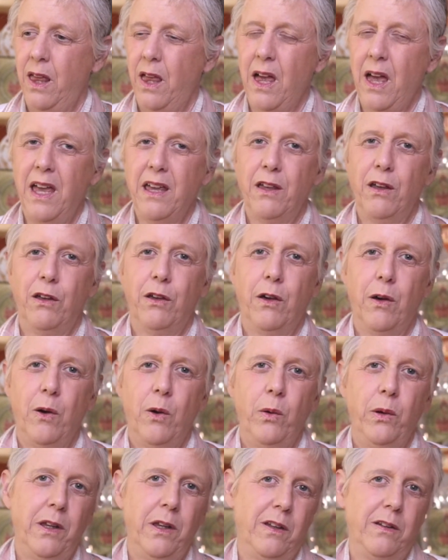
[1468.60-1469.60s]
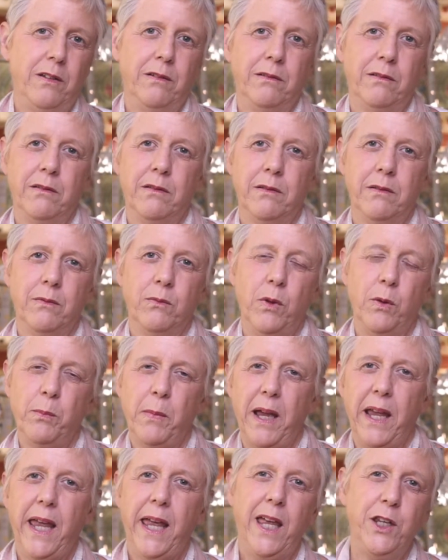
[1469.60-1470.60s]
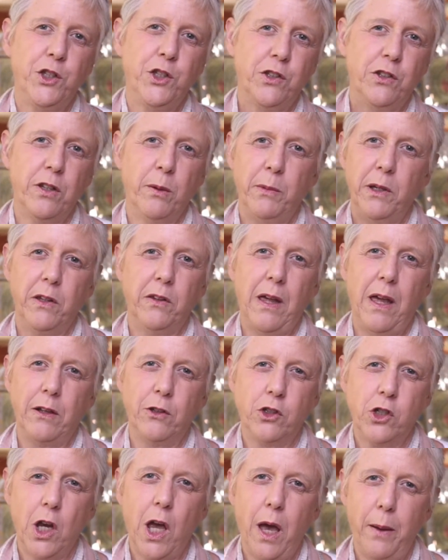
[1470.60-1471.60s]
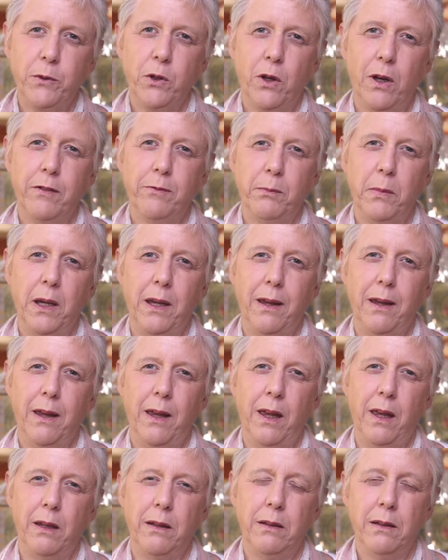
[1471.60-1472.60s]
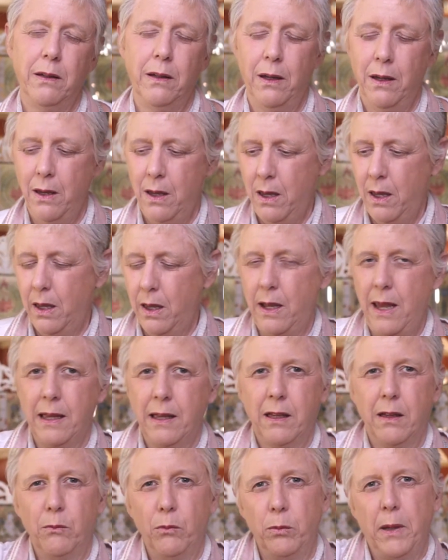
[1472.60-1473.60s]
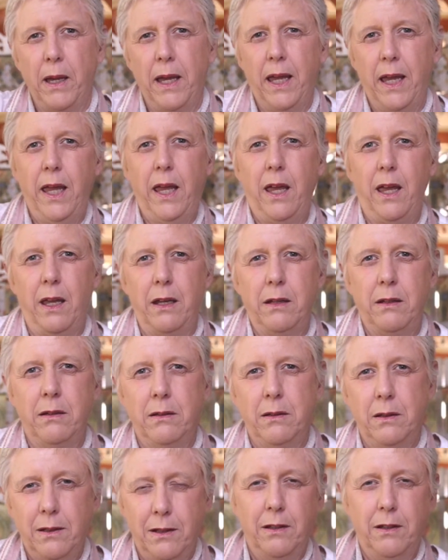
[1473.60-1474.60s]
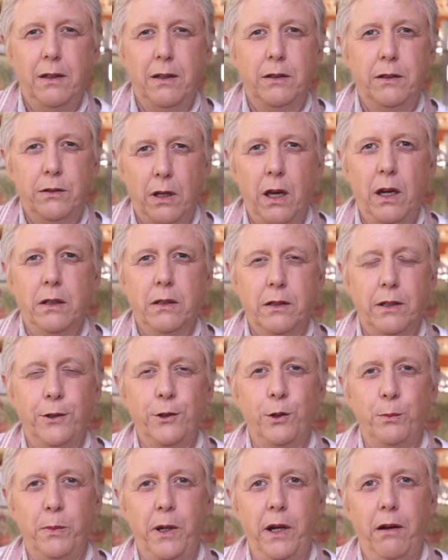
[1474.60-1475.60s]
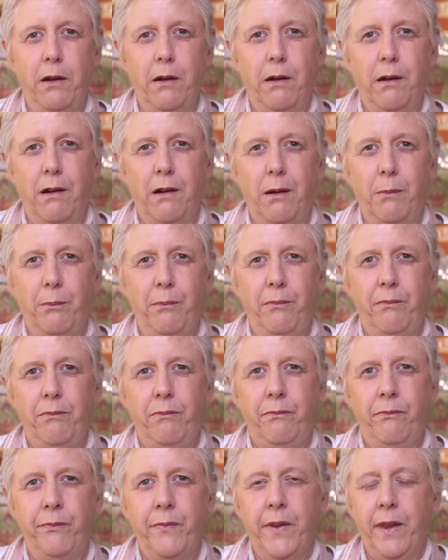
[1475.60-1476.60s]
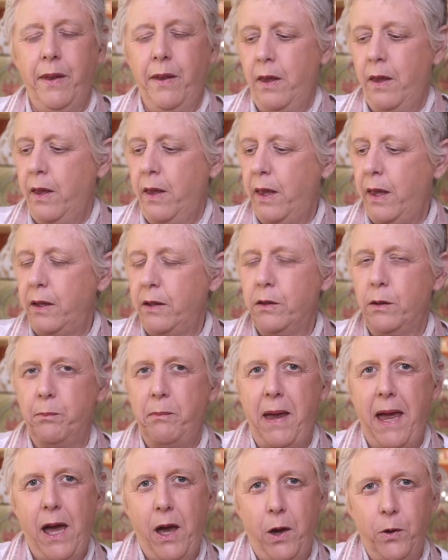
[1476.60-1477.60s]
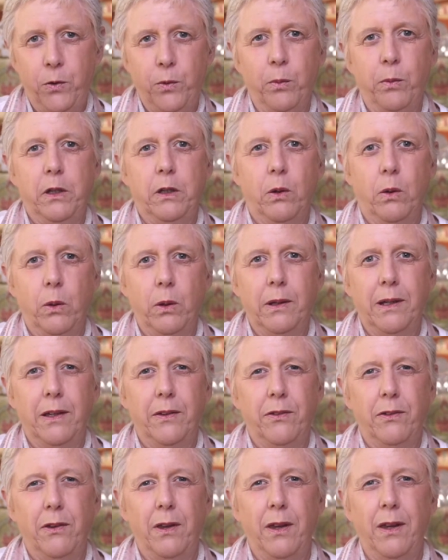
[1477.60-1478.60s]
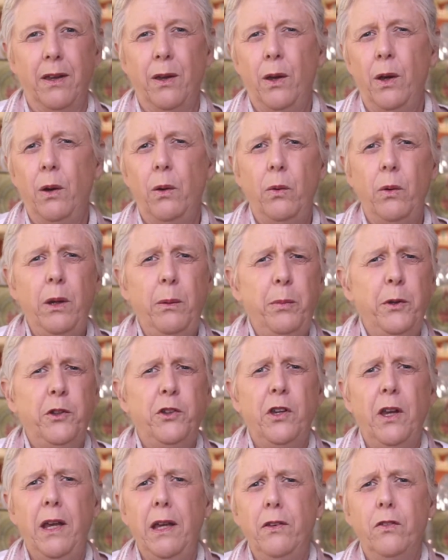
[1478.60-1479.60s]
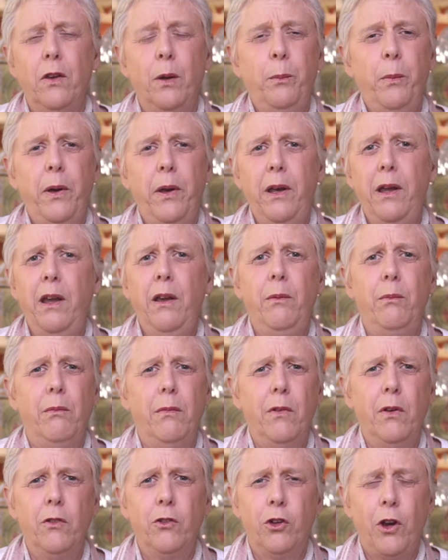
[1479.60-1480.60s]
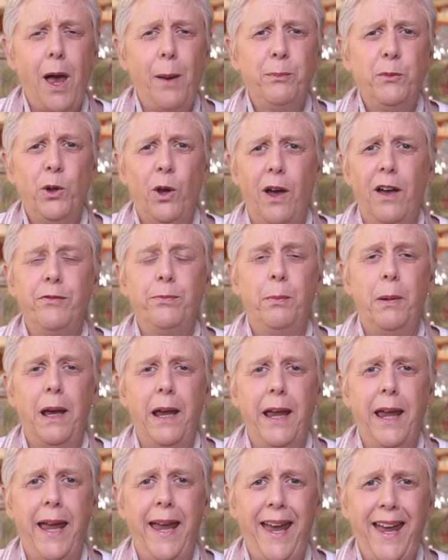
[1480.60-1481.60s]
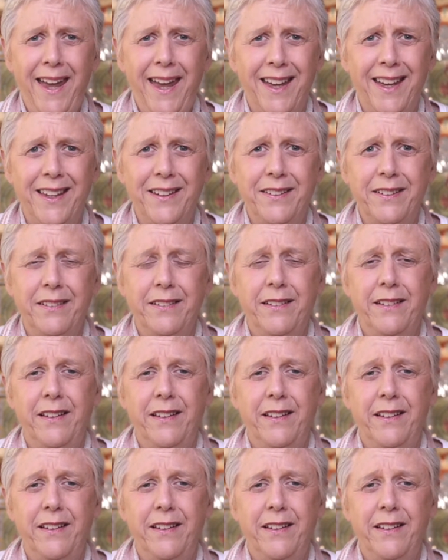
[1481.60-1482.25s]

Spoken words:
I could go in with my head, somebody's had chopped off my head, and with my head tucked under my arm, and the mouth would be going and saying, Rinpoche, somebody chopped off my head.